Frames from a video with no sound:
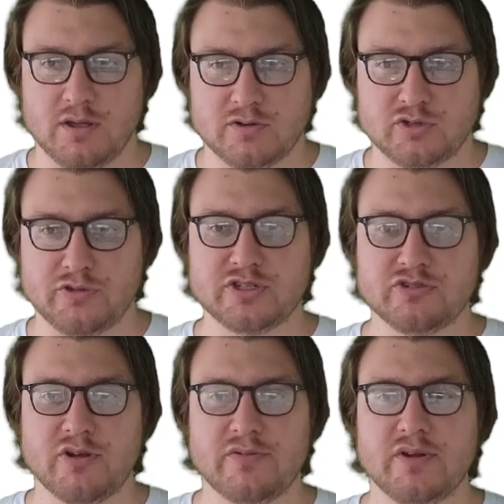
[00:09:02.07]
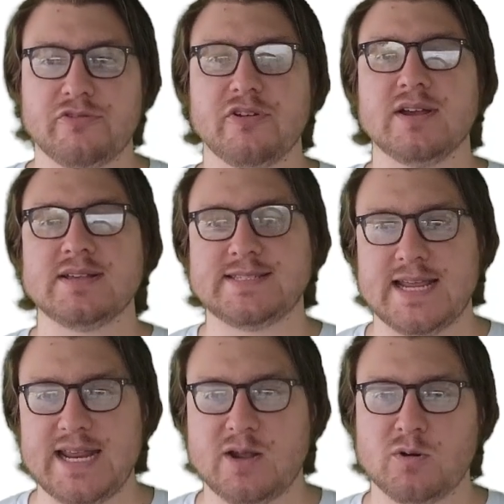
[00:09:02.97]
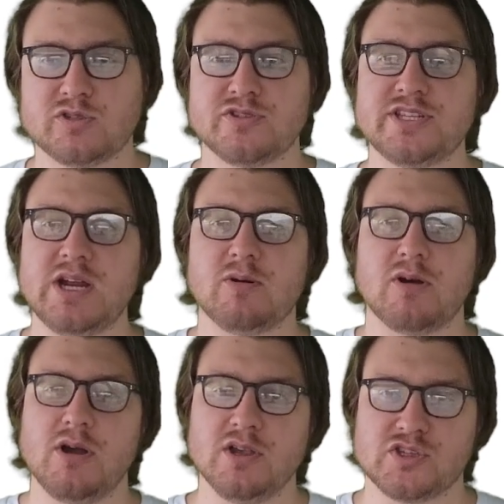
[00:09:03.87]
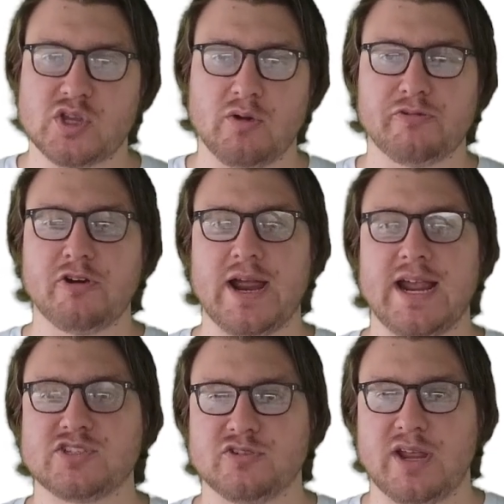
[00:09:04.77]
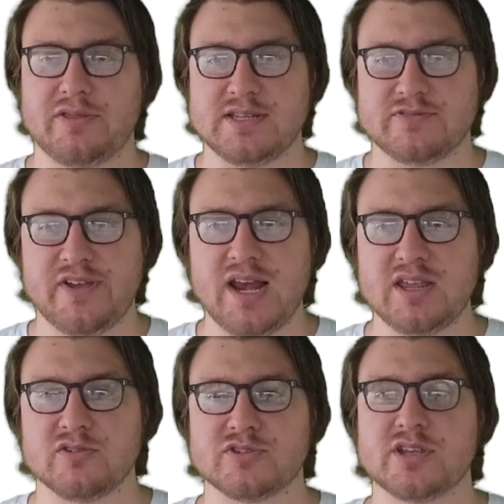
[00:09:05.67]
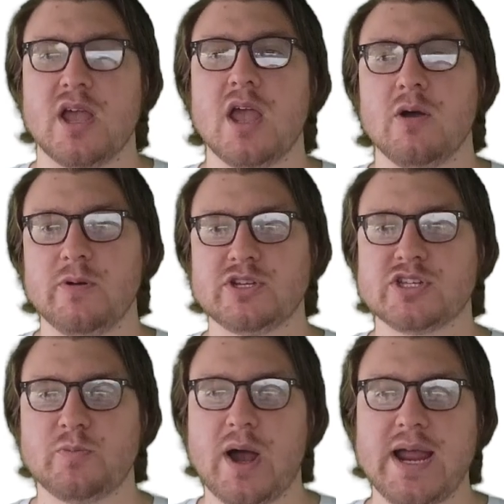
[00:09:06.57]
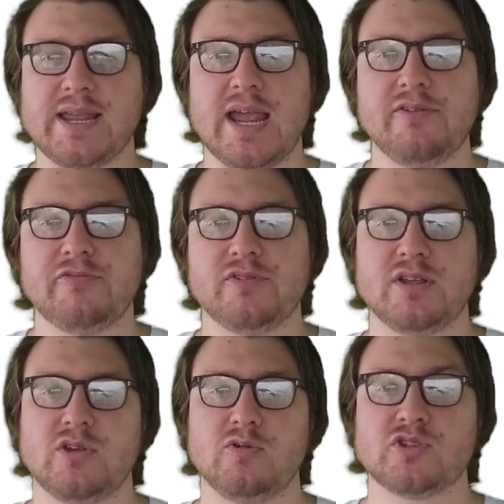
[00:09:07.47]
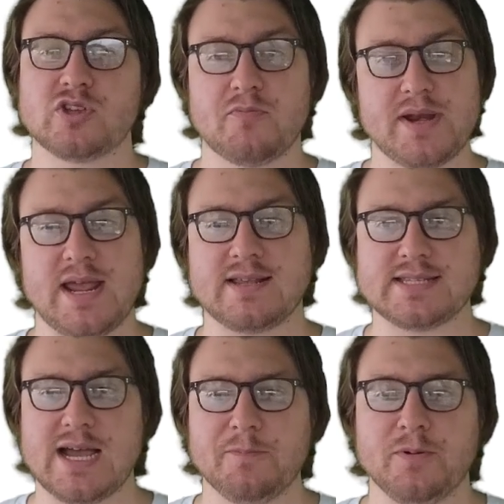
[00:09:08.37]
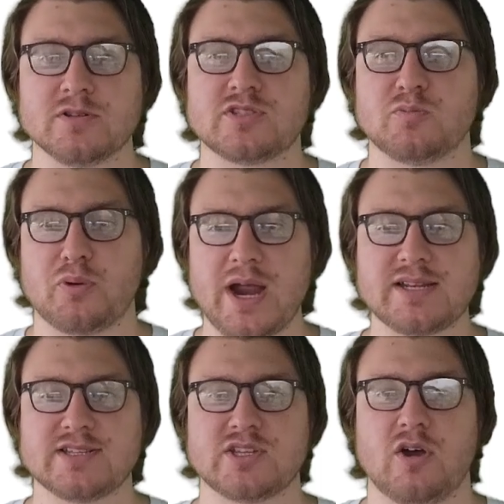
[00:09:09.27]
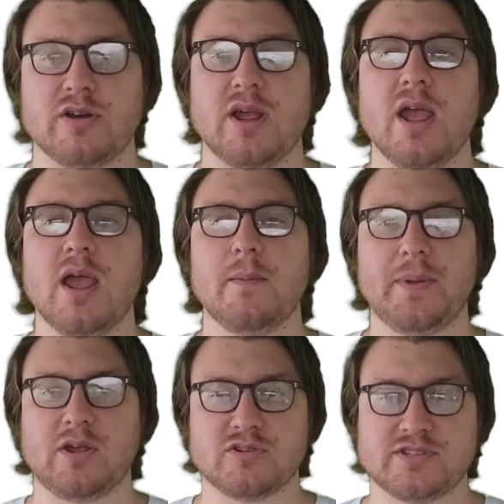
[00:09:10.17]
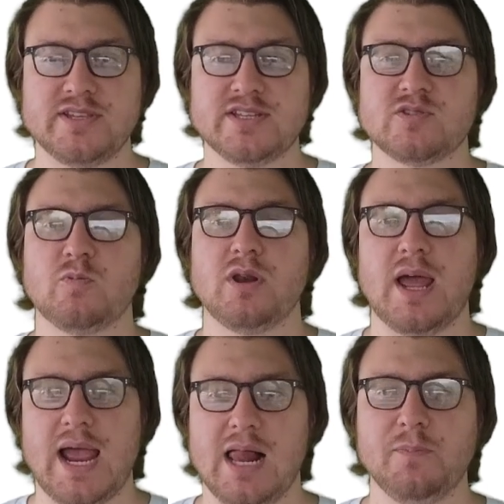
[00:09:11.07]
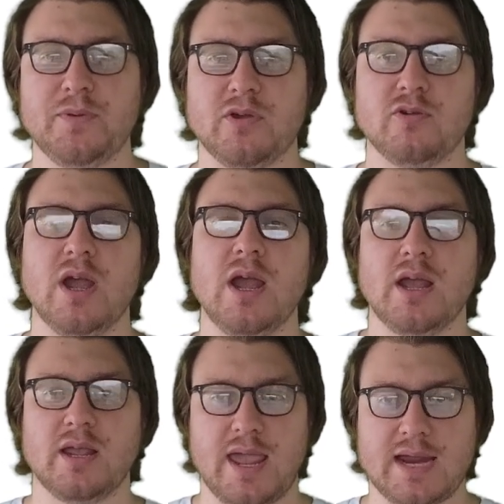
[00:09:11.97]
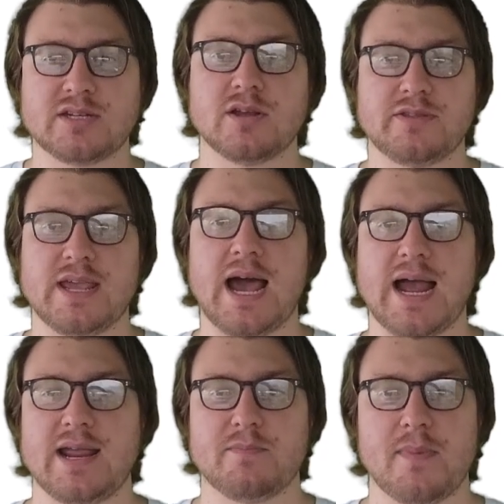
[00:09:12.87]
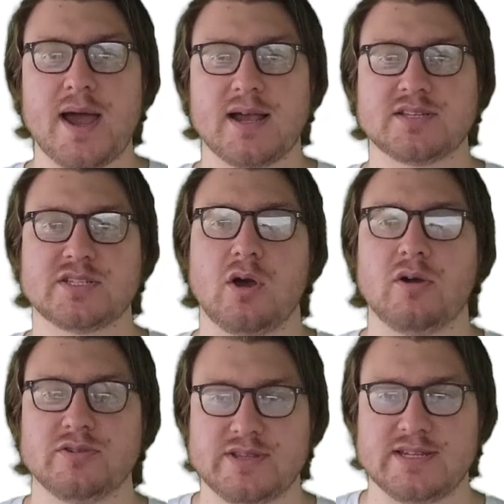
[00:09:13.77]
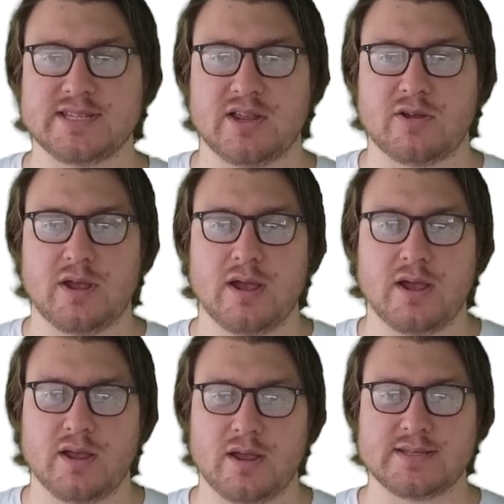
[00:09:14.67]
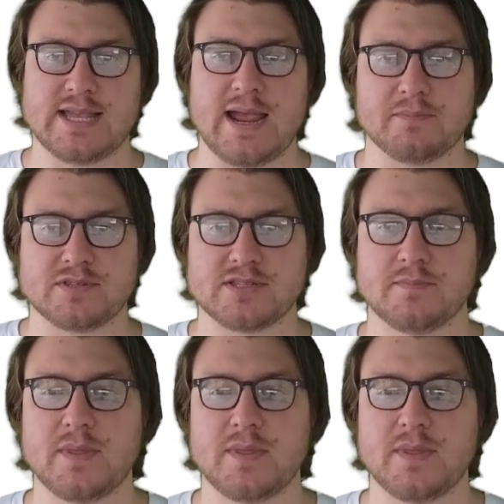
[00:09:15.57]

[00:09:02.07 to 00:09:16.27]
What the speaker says: do the derivative, set equal to 0, solve for x to get these values, which is why I gave you so many examples to practice on, because this will help you get the higher marks on these exams.